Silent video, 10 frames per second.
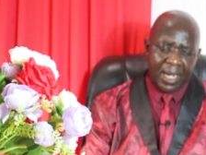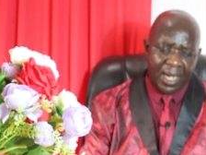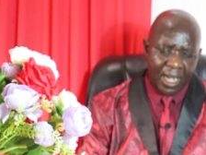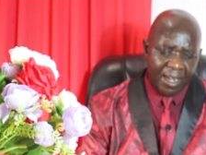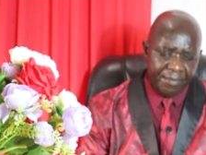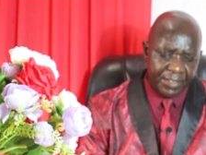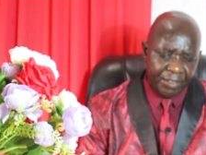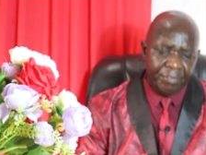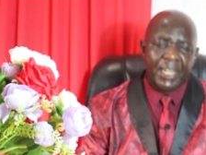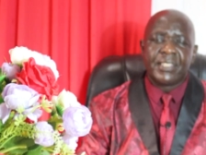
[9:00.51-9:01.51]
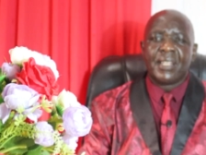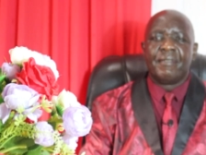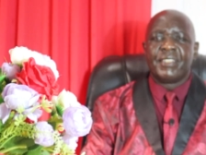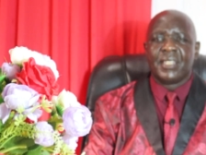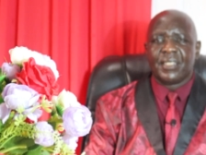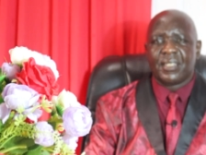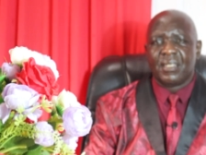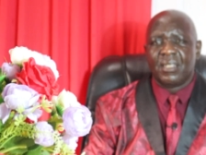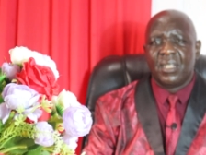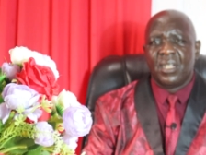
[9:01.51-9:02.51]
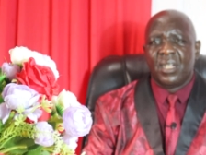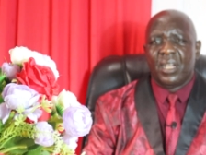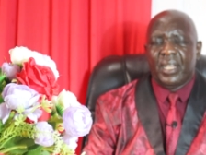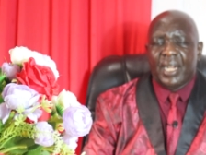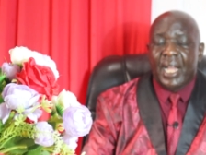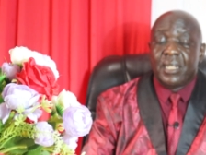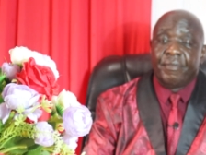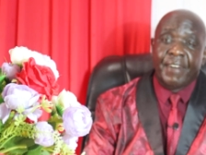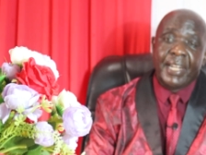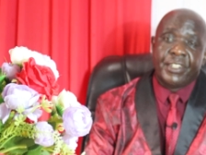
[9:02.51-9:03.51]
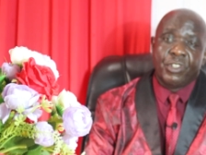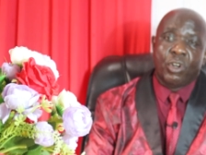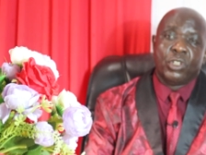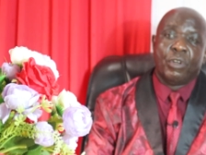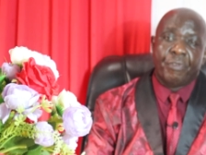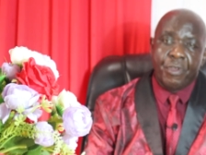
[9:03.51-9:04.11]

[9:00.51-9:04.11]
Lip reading: I have different services. And I invite all of